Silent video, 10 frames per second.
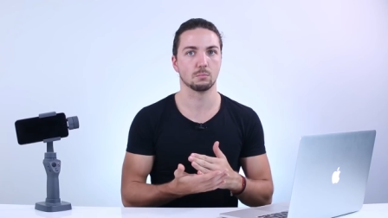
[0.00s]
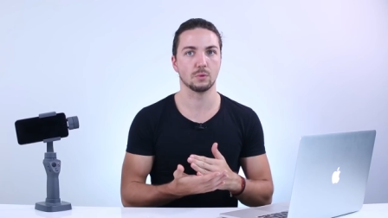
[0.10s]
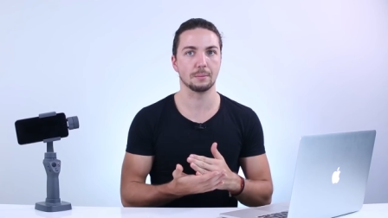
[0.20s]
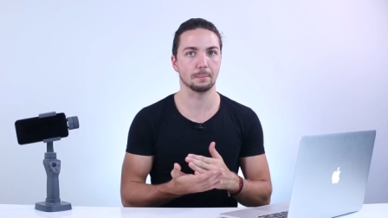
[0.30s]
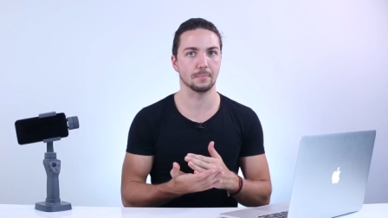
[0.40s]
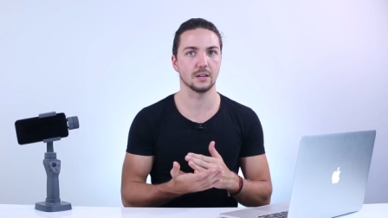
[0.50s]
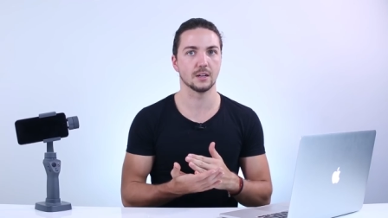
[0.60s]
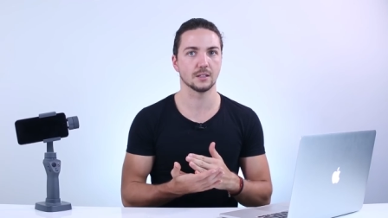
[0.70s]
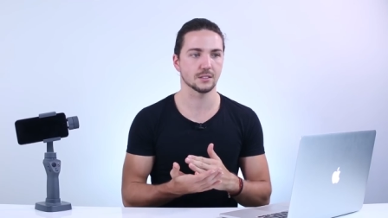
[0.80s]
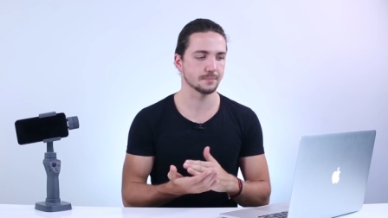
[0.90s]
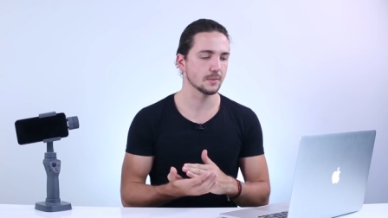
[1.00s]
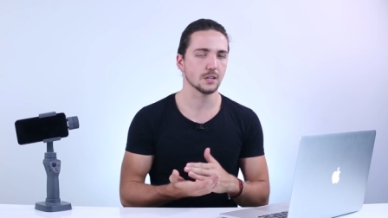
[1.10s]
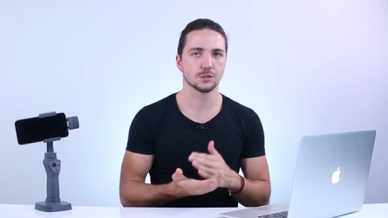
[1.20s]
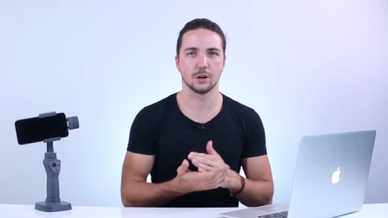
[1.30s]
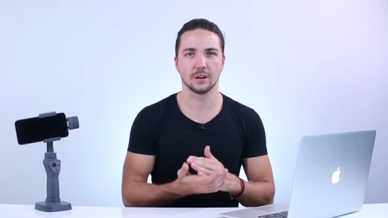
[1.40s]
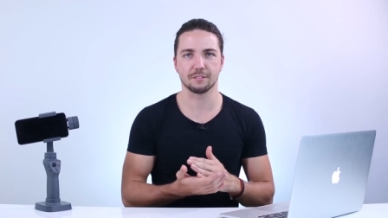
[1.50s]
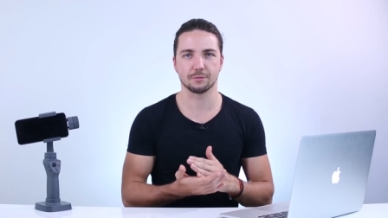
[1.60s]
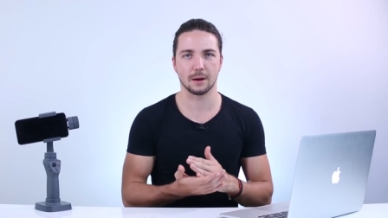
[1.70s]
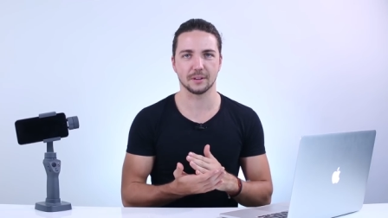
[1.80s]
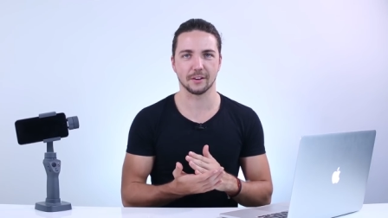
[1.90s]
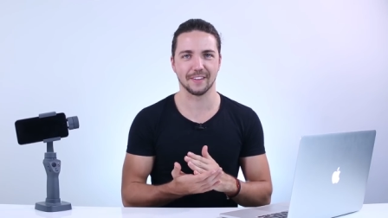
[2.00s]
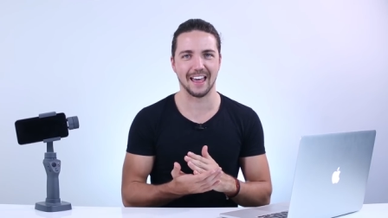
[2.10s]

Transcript: we mean business. So enough rambling on